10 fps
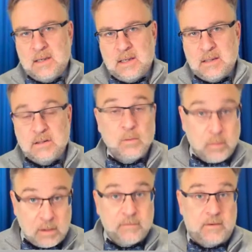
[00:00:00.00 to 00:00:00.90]
And you
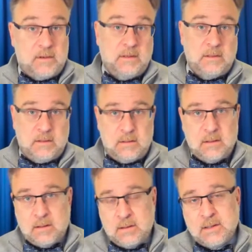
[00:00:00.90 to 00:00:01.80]
will find
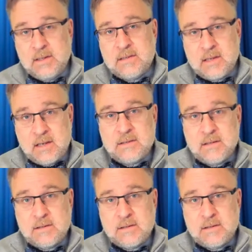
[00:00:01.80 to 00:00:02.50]
in these case